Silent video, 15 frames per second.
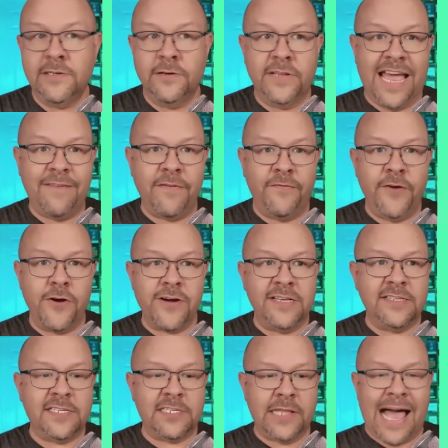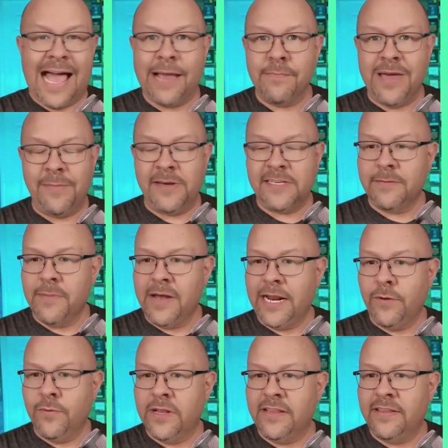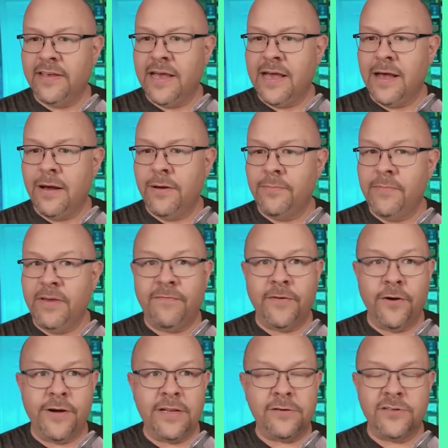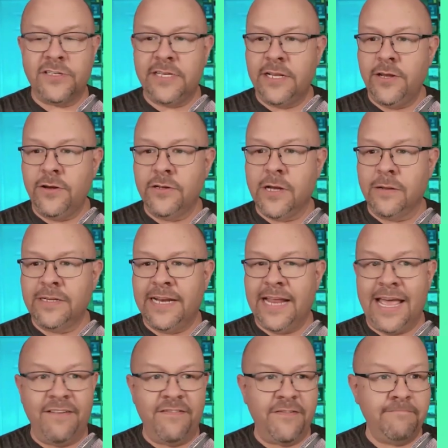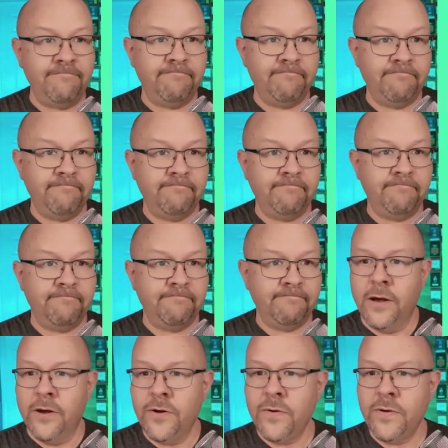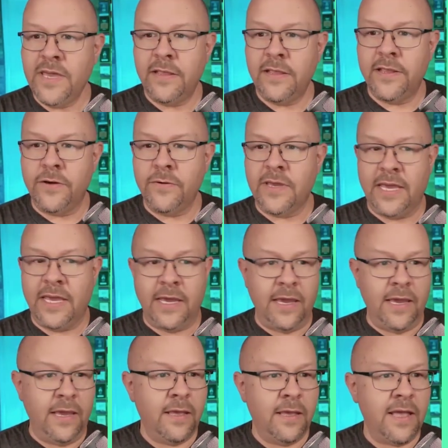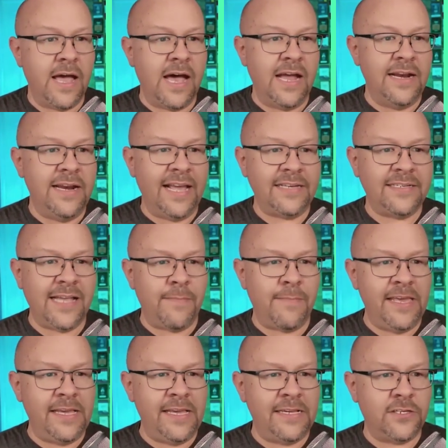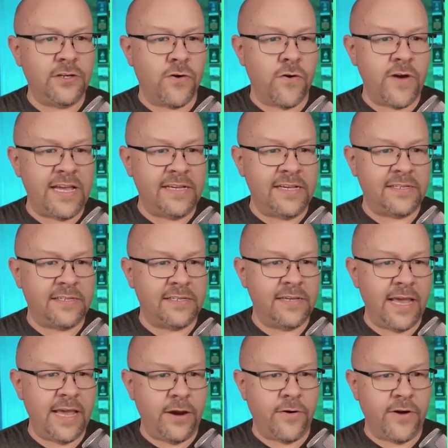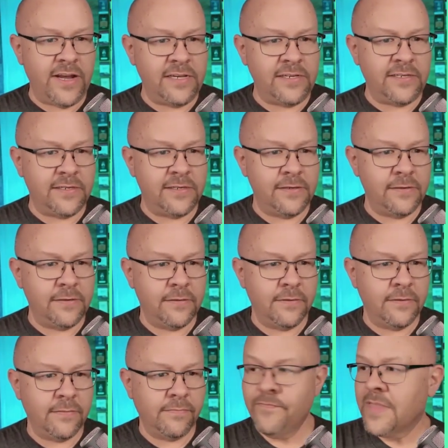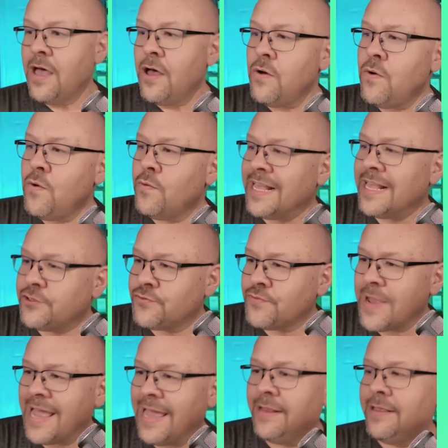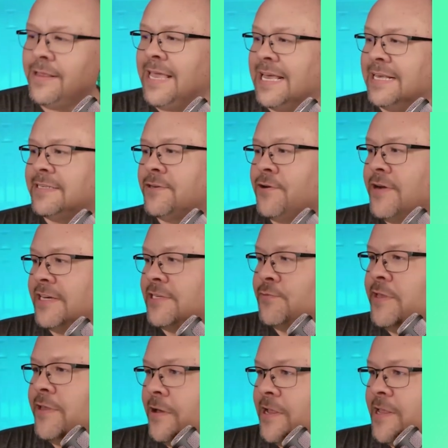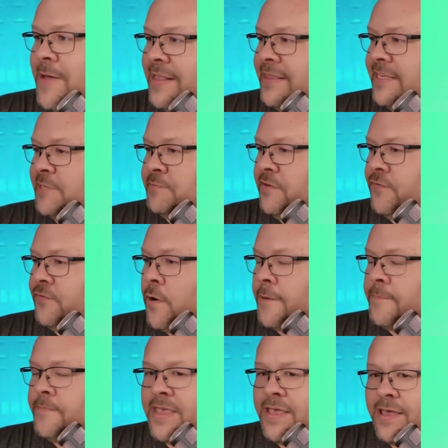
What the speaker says: So Dave, if you're in Slack, maybe somebody would, if you're interested, you can talk to Dave. Okie dokie. Next up is Chris. Hey, Chris. Oh, that's right. Yes, Chris, we talked about this before.